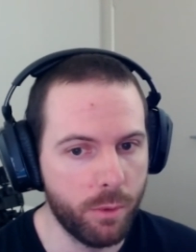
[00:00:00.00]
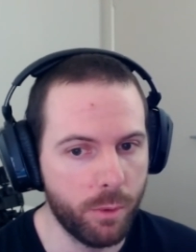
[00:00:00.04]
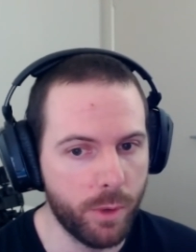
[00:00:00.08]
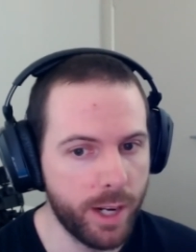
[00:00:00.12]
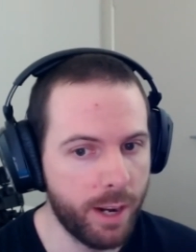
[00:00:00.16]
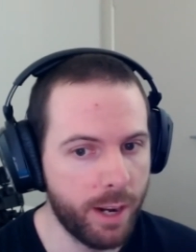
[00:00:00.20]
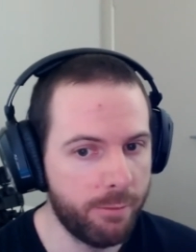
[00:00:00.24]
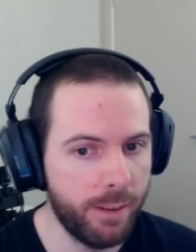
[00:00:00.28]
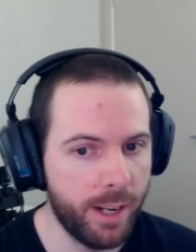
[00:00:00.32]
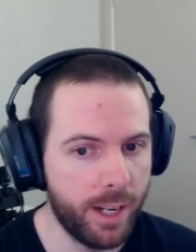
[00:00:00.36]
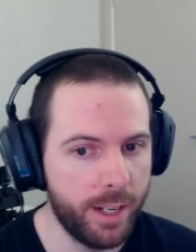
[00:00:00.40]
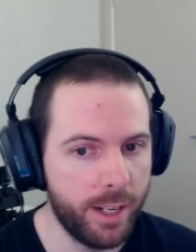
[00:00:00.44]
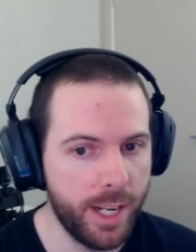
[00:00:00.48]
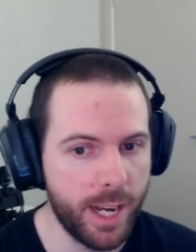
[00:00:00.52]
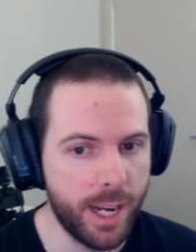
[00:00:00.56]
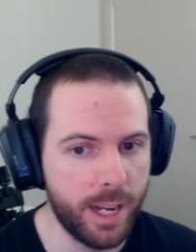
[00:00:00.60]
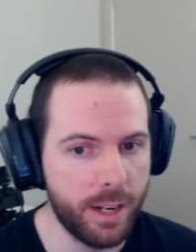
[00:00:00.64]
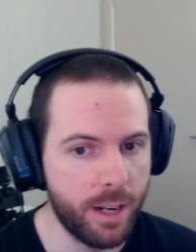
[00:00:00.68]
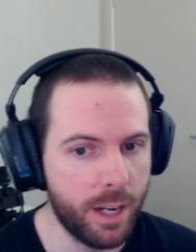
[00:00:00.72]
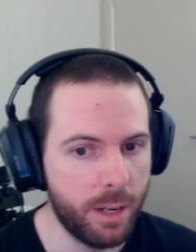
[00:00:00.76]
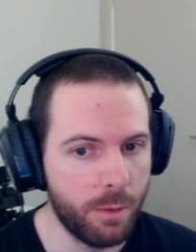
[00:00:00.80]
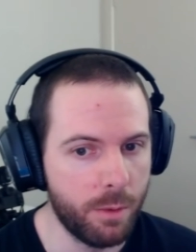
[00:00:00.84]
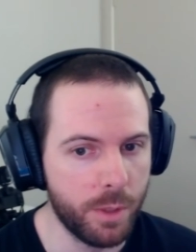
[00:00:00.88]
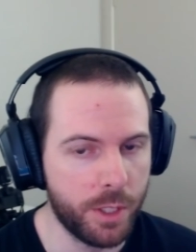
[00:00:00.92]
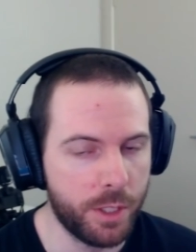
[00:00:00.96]
When I found
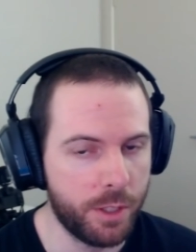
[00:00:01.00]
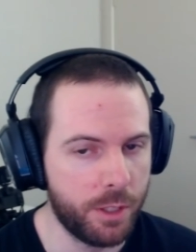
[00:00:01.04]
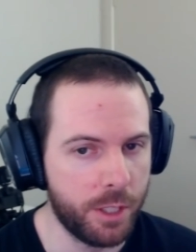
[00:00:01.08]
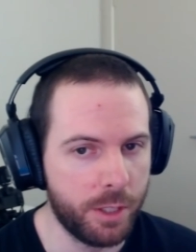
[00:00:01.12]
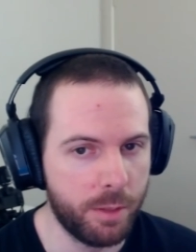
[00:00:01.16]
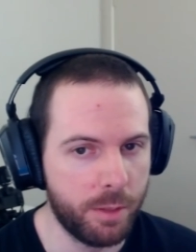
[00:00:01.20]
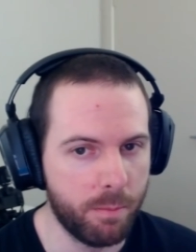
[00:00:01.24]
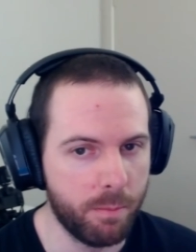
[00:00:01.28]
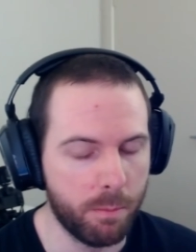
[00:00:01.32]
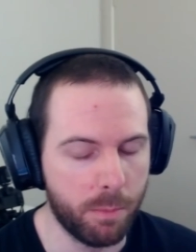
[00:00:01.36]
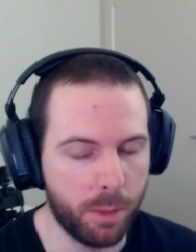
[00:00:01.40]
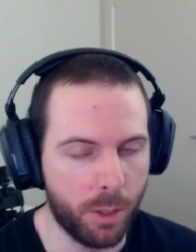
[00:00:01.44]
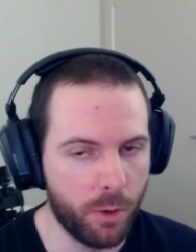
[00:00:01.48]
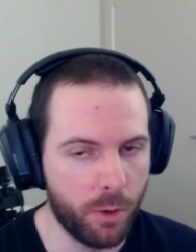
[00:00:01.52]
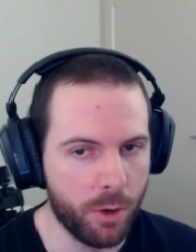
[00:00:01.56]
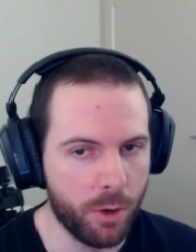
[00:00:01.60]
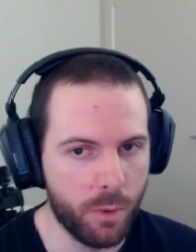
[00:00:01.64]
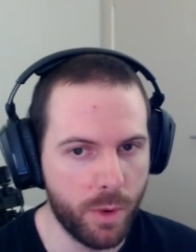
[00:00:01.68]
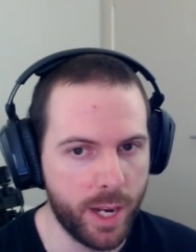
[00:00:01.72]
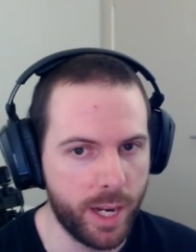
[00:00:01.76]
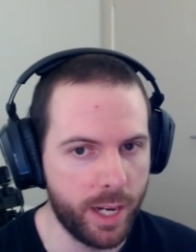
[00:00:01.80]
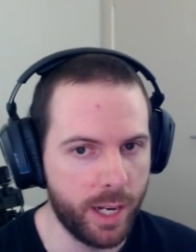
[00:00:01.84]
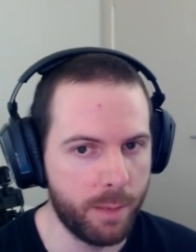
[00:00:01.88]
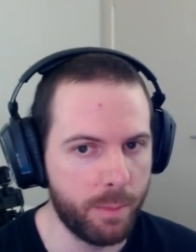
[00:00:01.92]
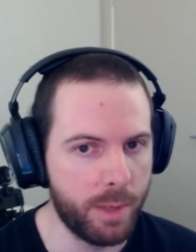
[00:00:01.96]
out, I was just blown
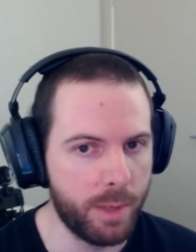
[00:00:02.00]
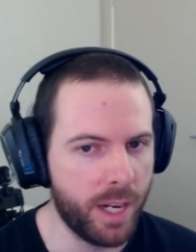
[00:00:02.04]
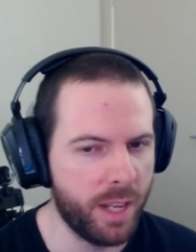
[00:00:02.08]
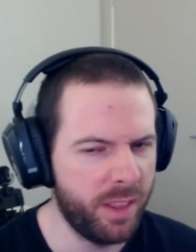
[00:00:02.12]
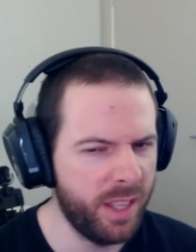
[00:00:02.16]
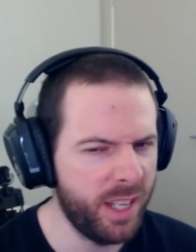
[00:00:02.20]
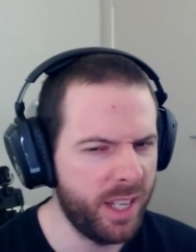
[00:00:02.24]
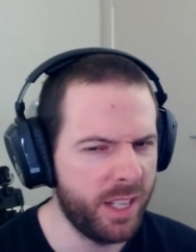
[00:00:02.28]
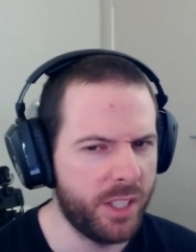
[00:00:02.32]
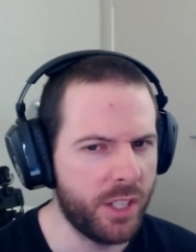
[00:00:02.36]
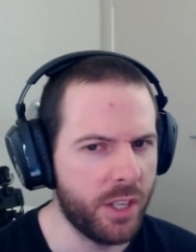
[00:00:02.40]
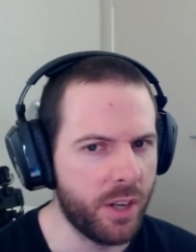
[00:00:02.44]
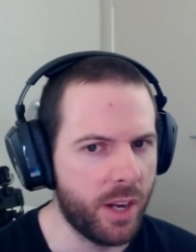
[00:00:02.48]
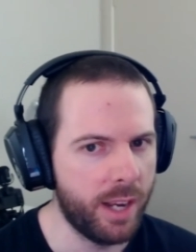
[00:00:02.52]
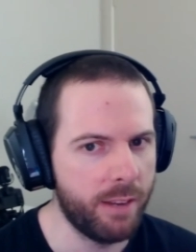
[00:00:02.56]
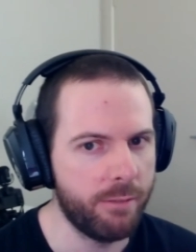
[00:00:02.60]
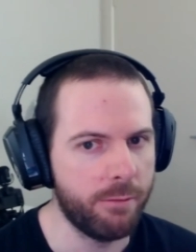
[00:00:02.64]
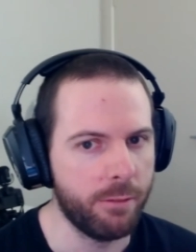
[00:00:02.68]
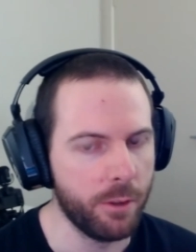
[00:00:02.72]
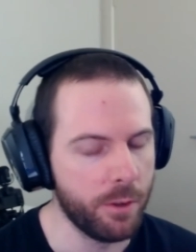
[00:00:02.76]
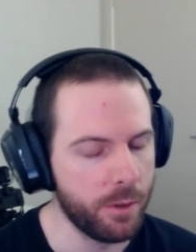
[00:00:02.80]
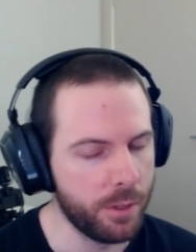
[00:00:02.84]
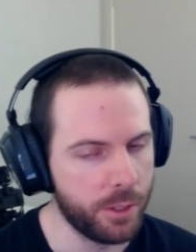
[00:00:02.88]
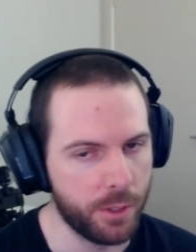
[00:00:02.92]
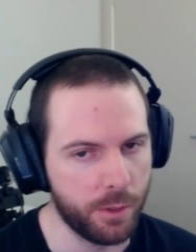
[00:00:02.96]
away. I mean, I think it's an
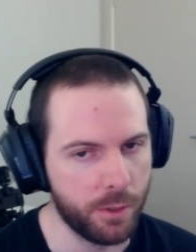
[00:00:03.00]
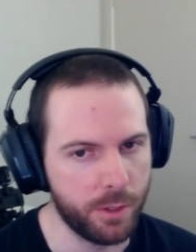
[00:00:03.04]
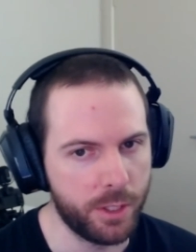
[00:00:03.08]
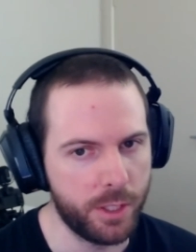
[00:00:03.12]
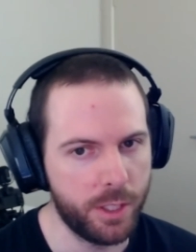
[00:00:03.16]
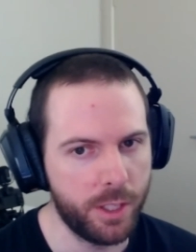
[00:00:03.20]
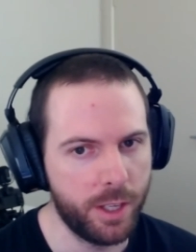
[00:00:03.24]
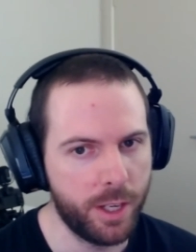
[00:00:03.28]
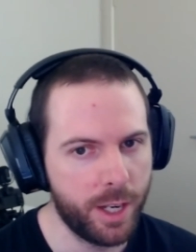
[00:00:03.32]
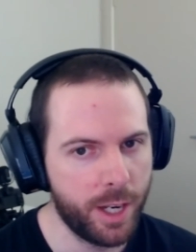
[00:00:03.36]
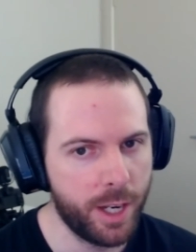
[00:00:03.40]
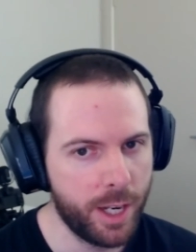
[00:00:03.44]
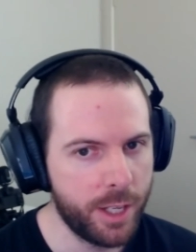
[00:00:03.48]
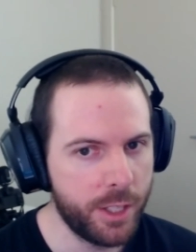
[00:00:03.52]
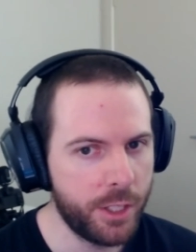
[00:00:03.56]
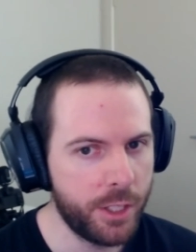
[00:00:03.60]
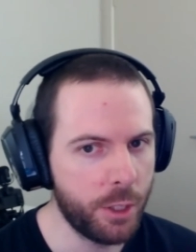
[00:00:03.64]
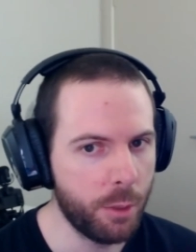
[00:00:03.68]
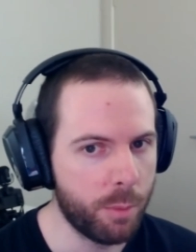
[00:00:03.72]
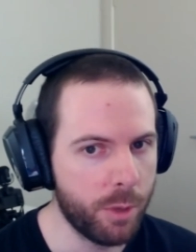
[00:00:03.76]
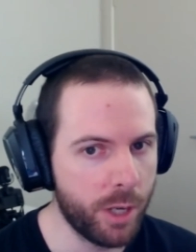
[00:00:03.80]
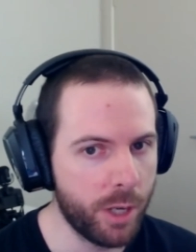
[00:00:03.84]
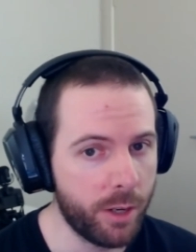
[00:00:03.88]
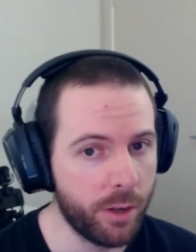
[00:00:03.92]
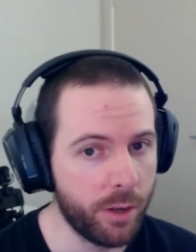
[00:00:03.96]
iPhone, so it's
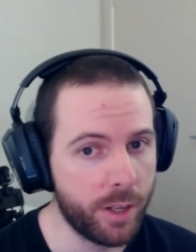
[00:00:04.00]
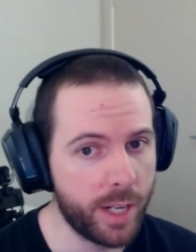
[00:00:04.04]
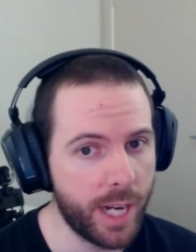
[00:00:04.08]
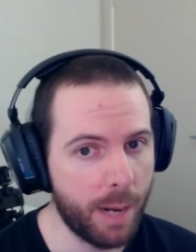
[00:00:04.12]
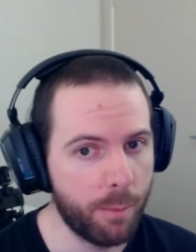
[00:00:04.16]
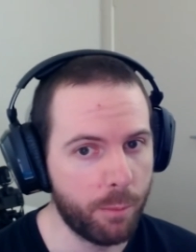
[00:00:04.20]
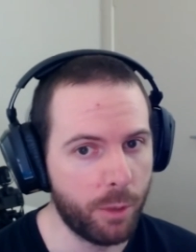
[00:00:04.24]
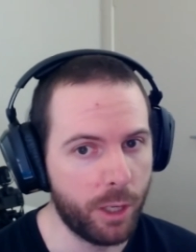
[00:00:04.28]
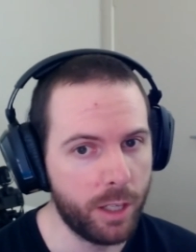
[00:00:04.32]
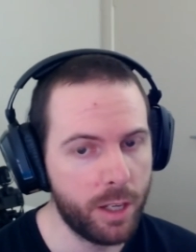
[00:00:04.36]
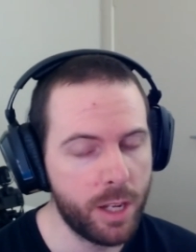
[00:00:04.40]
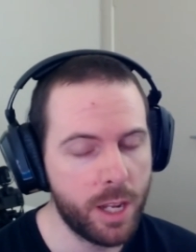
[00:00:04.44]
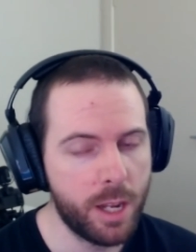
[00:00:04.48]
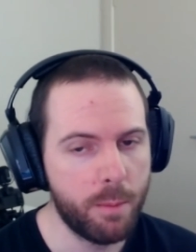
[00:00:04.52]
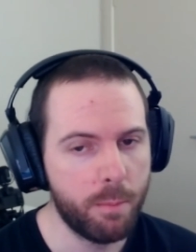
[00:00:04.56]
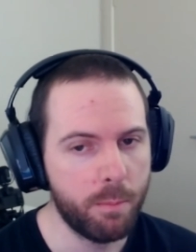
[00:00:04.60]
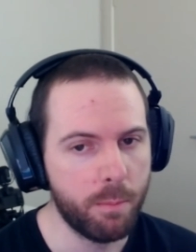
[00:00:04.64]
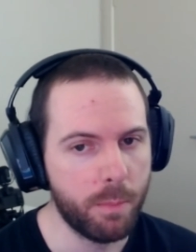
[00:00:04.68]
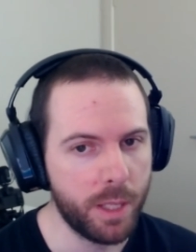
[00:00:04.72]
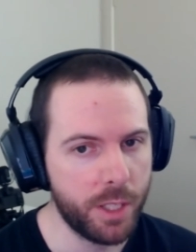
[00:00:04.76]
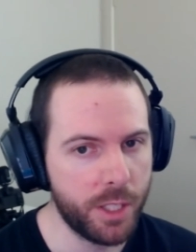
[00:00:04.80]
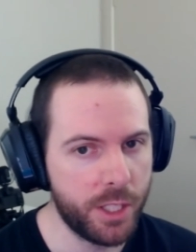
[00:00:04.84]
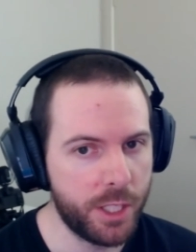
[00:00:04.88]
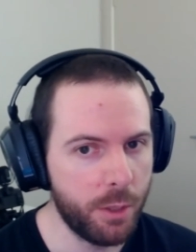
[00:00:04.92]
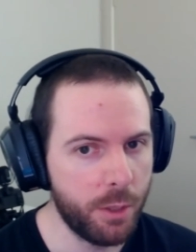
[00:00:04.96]
still pretty good camera,
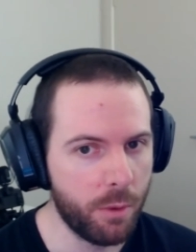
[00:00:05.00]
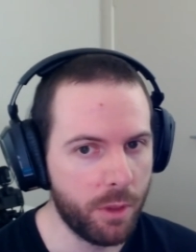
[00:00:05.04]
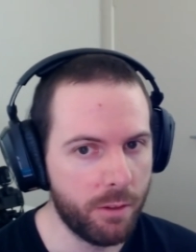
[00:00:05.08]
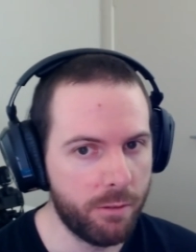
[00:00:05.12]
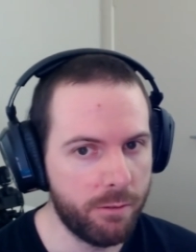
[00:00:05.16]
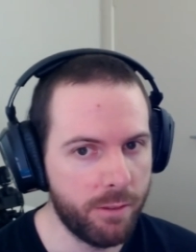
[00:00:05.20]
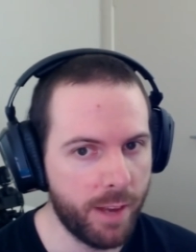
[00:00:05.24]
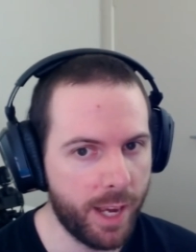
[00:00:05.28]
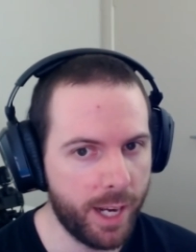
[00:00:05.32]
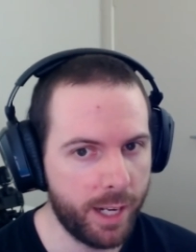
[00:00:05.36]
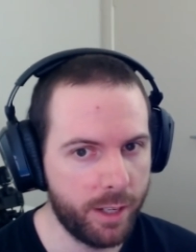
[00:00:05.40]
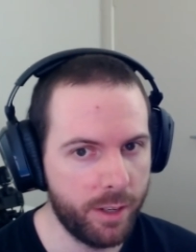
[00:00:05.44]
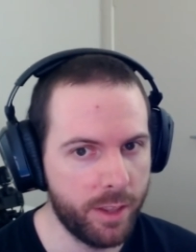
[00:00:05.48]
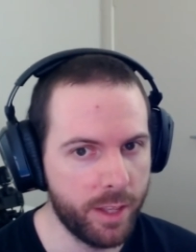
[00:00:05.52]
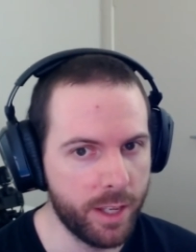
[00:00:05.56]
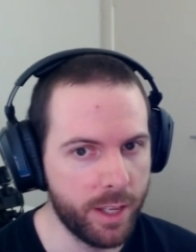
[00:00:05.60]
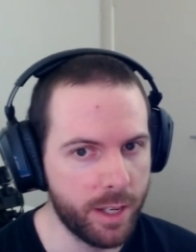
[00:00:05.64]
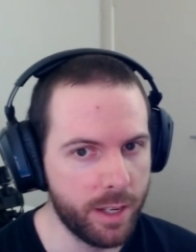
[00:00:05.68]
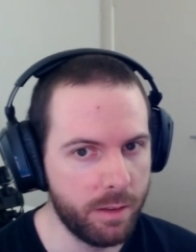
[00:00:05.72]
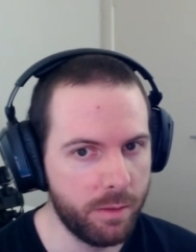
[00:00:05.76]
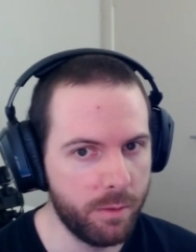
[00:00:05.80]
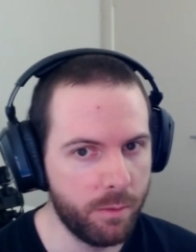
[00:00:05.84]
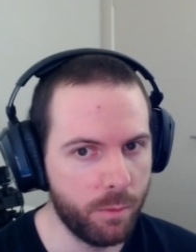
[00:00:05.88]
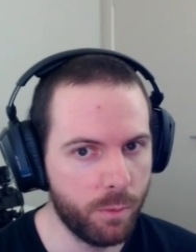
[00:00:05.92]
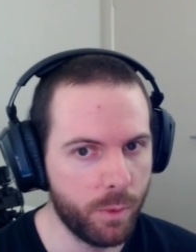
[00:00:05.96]
but still the fact
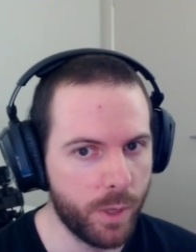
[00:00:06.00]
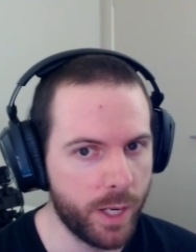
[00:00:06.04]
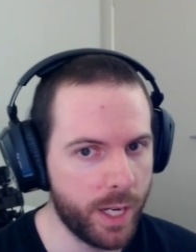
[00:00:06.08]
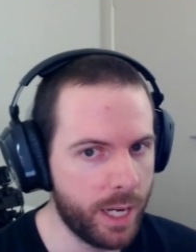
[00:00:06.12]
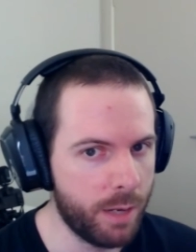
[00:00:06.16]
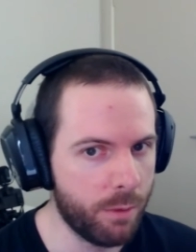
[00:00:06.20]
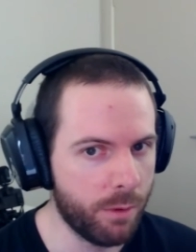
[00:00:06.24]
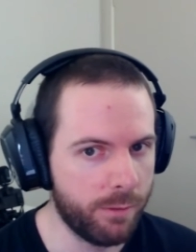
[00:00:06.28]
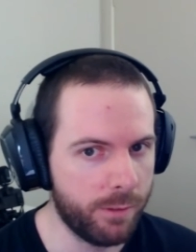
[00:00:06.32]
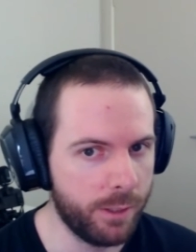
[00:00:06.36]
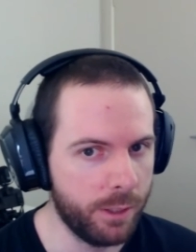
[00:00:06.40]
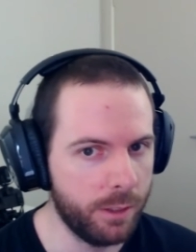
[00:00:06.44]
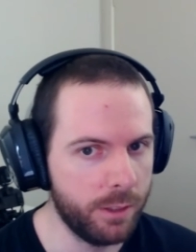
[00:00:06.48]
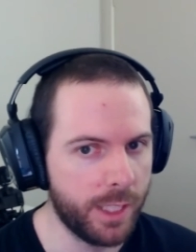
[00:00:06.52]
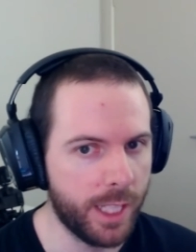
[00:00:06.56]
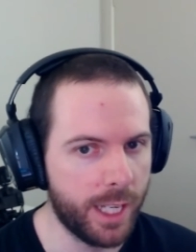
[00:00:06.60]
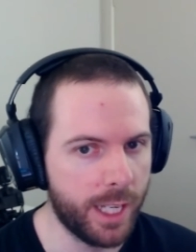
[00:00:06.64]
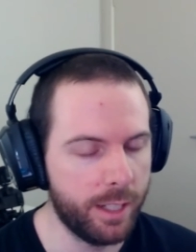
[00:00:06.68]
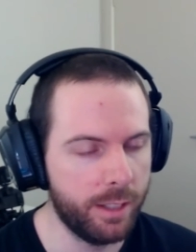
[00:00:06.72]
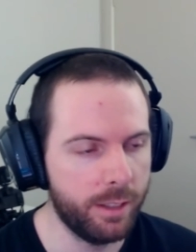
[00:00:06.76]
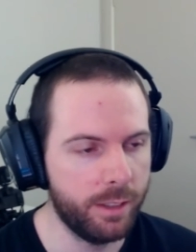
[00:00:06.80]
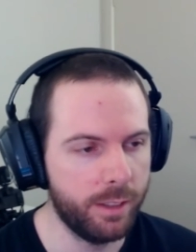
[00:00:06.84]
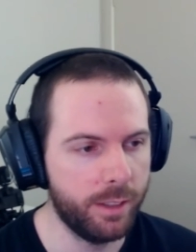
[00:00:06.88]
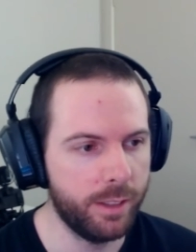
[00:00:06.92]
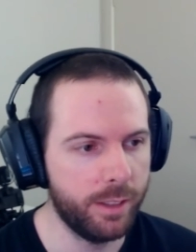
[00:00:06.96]
that when he revealed
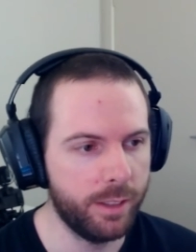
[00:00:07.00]
that,